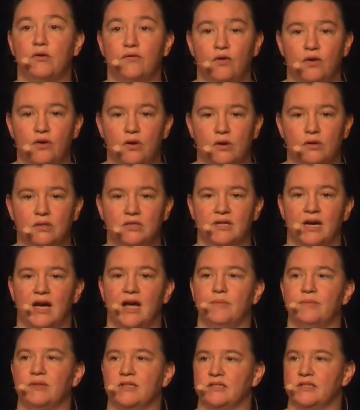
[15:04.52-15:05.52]
for a long
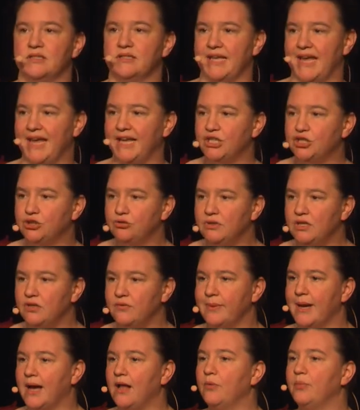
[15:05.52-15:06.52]
time. This has aged really
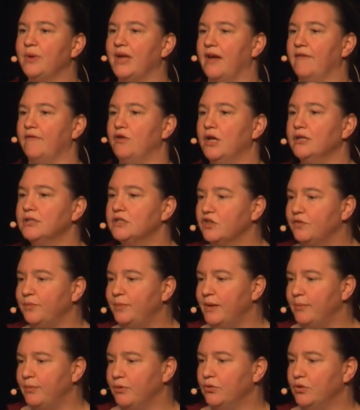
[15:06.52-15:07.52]
well. We have lots of
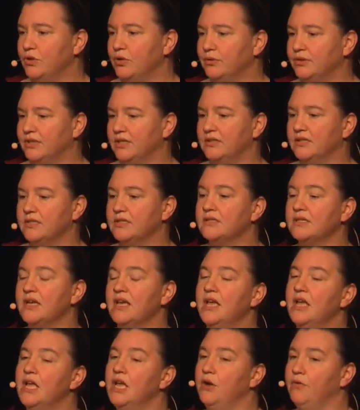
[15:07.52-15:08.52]
people who looked at this.
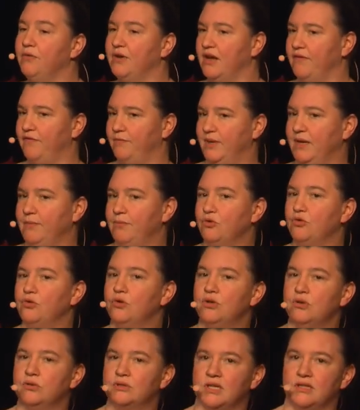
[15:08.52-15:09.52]
We have people who
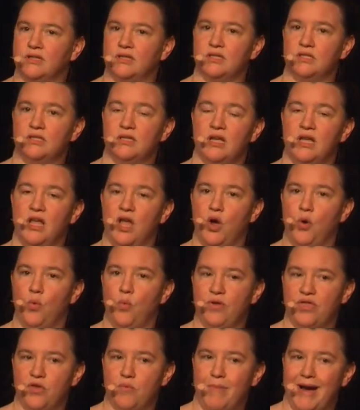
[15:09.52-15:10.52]
looked at this
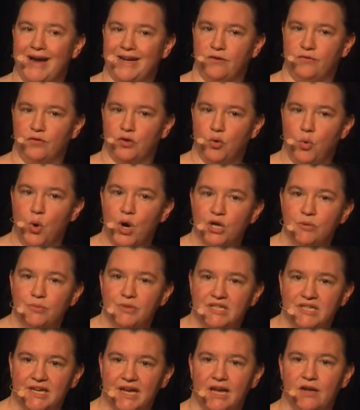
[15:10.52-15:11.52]
with the mind of a quantum
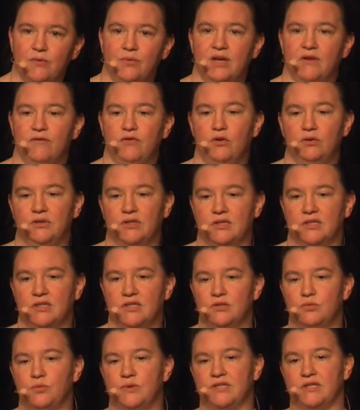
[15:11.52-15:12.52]
attack. We have looked at
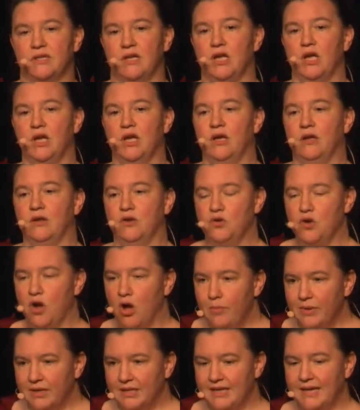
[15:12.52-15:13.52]
this with
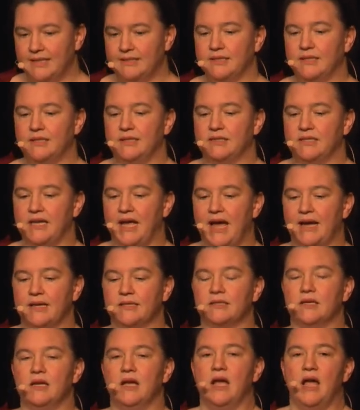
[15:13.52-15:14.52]
normal classical
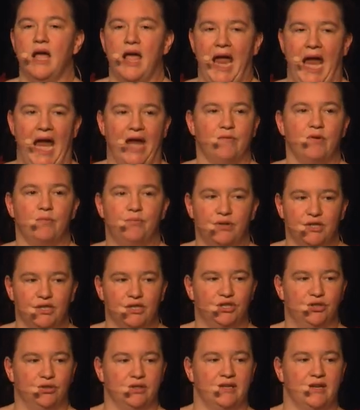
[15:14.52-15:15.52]
attacks, and we're pretty
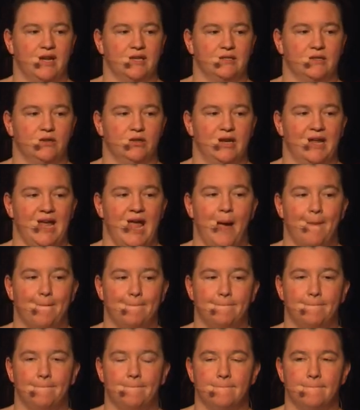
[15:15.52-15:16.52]
sure that nothing's going to
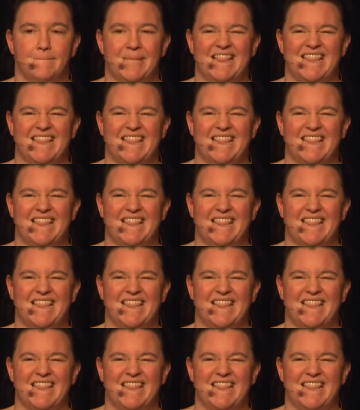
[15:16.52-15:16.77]
happen. But